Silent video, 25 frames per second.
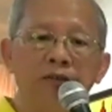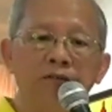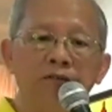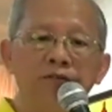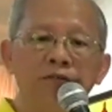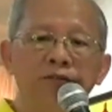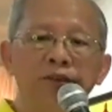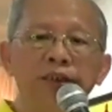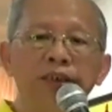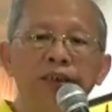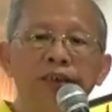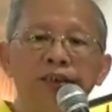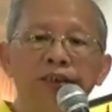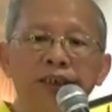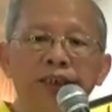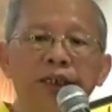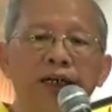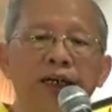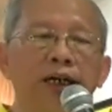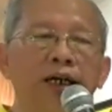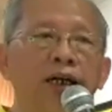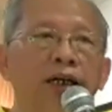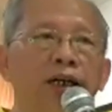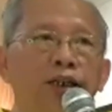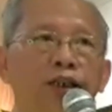
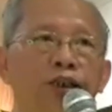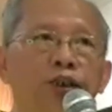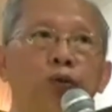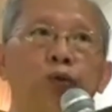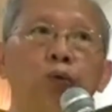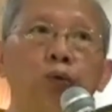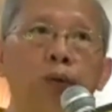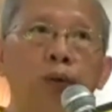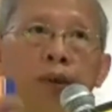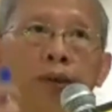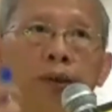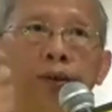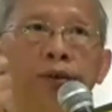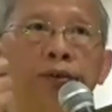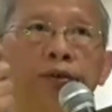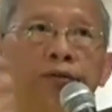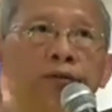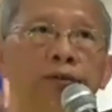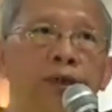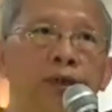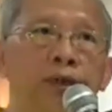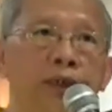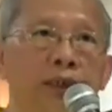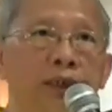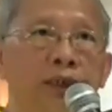virya, you work
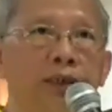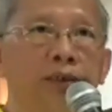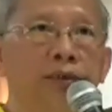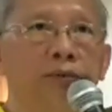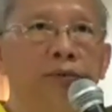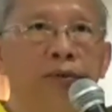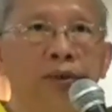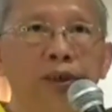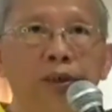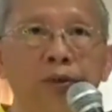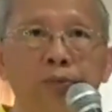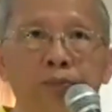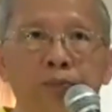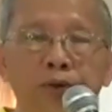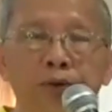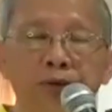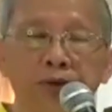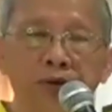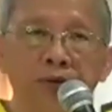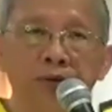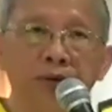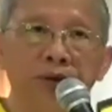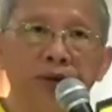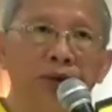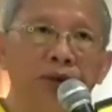towards it,
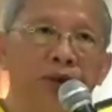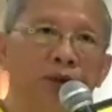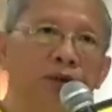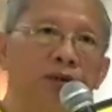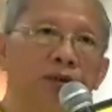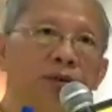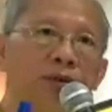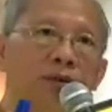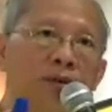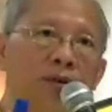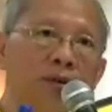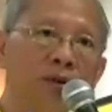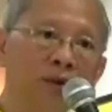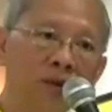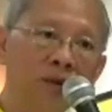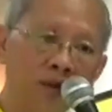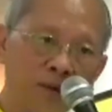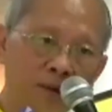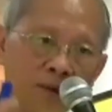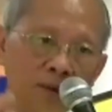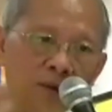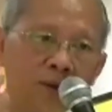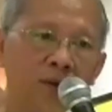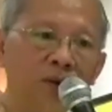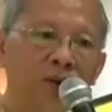spiritual zeal,
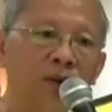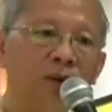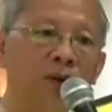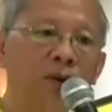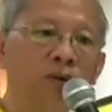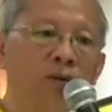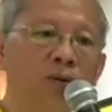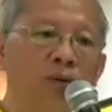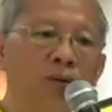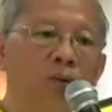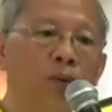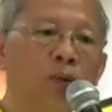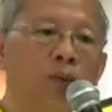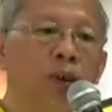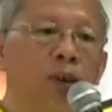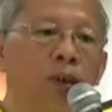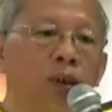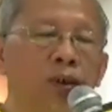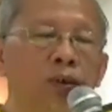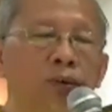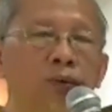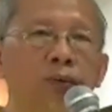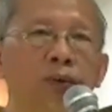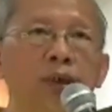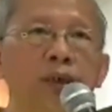you
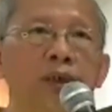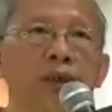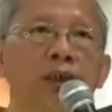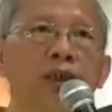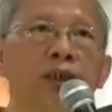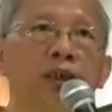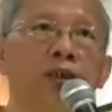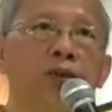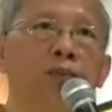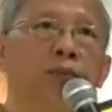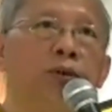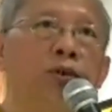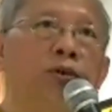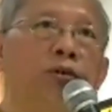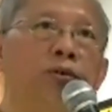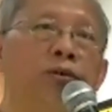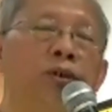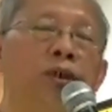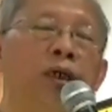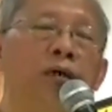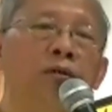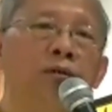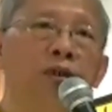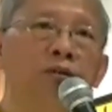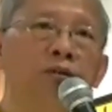work towards the spiritual
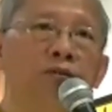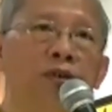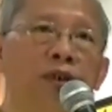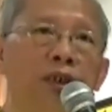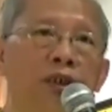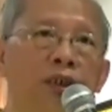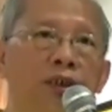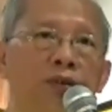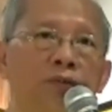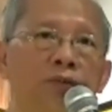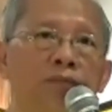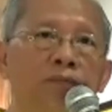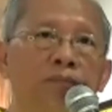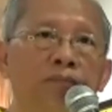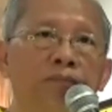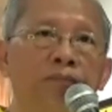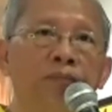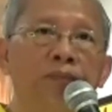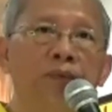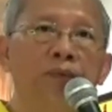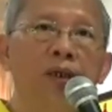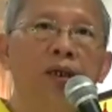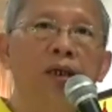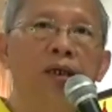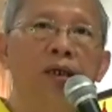cultivation.
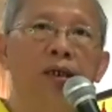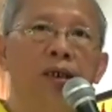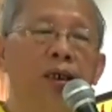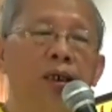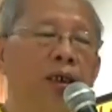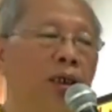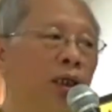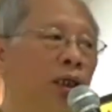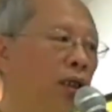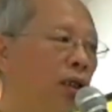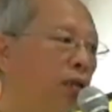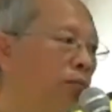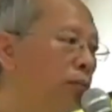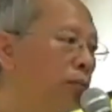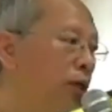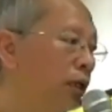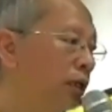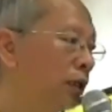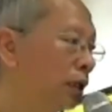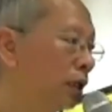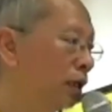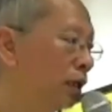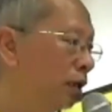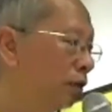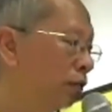
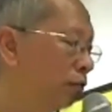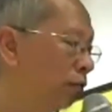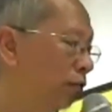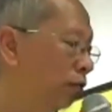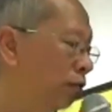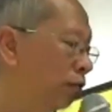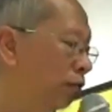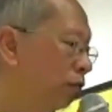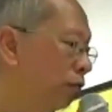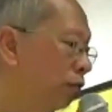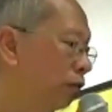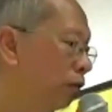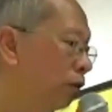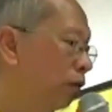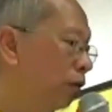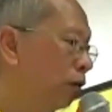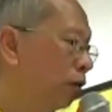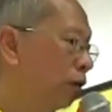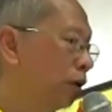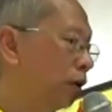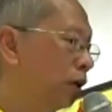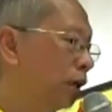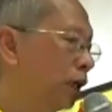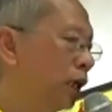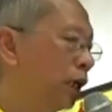But
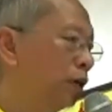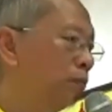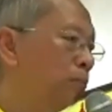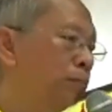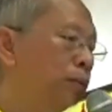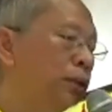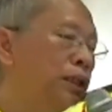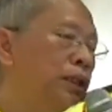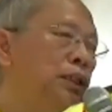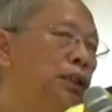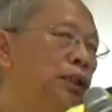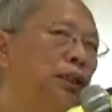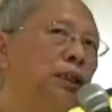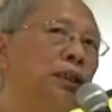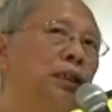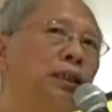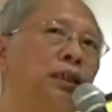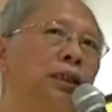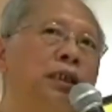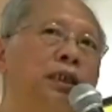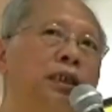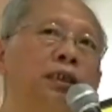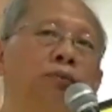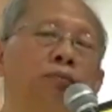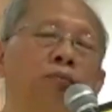for ambition,
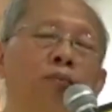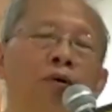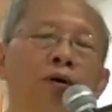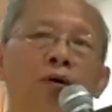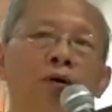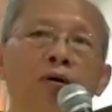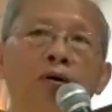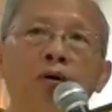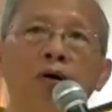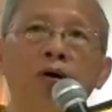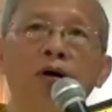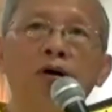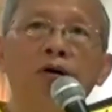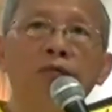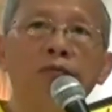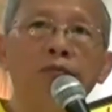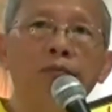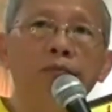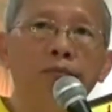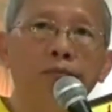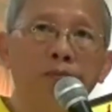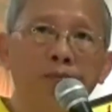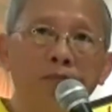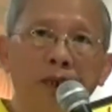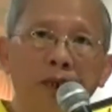it's more of
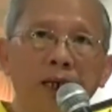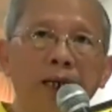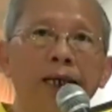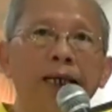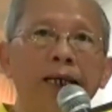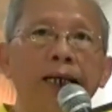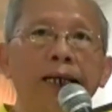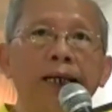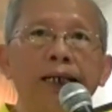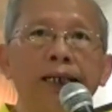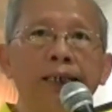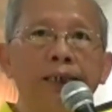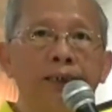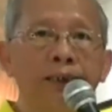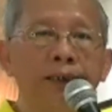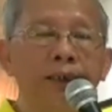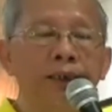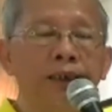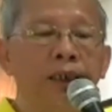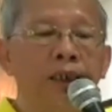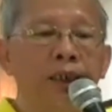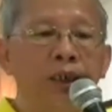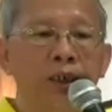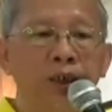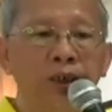mundane,
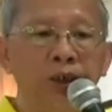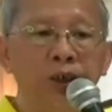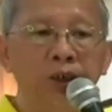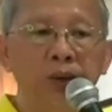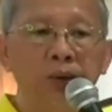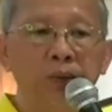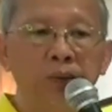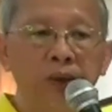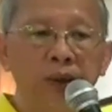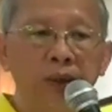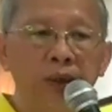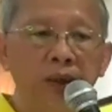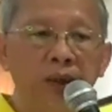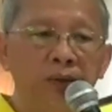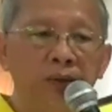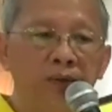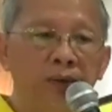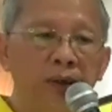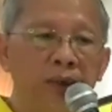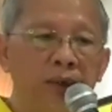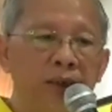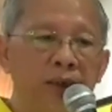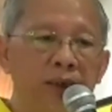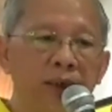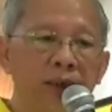you work
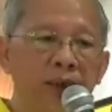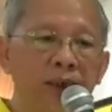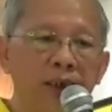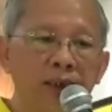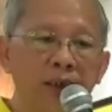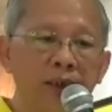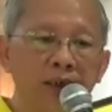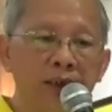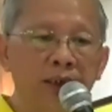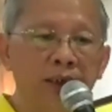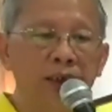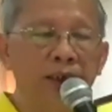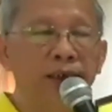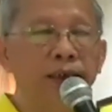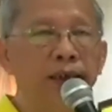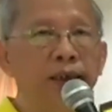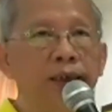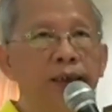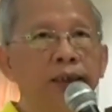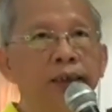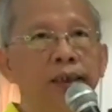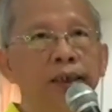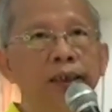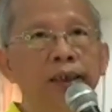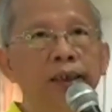towards the
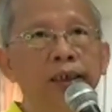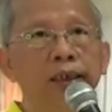career